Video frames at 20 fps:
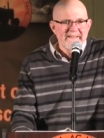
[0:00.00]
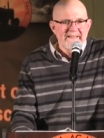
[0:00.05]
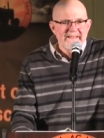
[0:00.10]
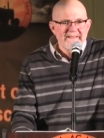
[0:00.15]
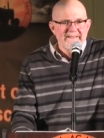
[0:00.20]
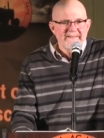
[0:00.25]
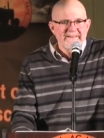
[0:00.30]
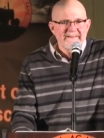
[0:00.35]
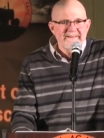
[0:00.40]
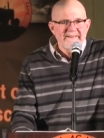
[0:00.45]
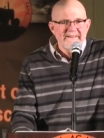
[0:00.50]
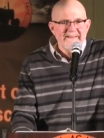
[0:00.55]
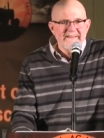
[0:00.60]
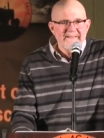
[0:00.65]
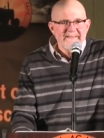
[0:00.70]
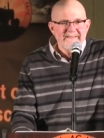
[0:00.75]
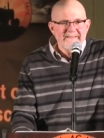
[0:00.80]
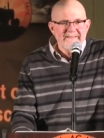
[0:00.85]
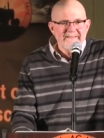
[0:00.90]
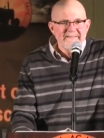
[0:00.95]
And
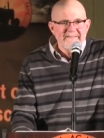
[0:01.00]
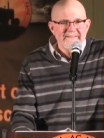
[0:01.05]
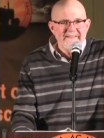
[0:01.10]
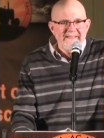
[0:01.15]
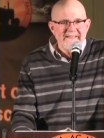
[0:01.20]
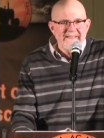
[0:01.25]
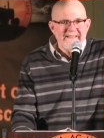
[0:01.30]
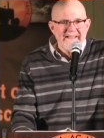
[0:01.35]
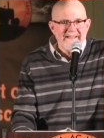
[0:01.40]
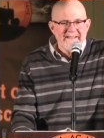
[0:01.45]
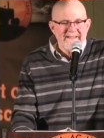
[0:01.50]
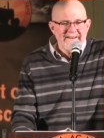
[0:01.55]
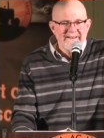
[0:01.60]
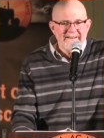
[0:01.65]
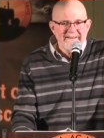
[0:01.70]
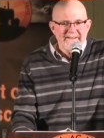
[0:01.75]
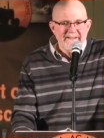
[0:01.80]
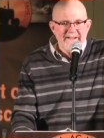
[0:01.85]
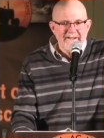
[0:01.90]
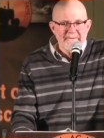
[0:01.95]
they had
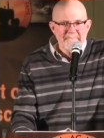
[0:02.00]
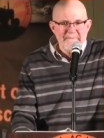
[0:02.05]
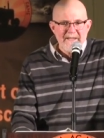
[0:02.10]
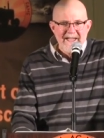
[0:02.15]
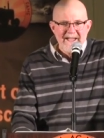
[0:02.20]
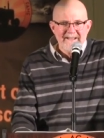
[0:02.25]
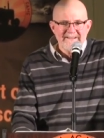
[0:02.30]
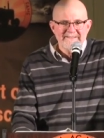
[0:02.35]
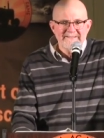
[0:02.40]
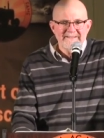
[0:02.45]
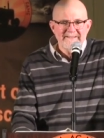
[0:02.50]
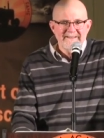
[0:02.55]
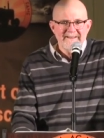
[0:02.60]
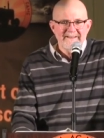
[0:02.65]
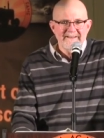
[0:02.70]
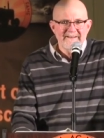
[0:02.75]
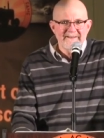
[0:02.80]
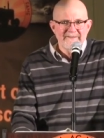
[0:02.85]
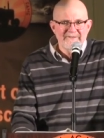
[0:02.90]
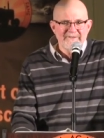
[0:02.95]
a, a passion
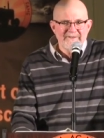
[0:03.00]
and a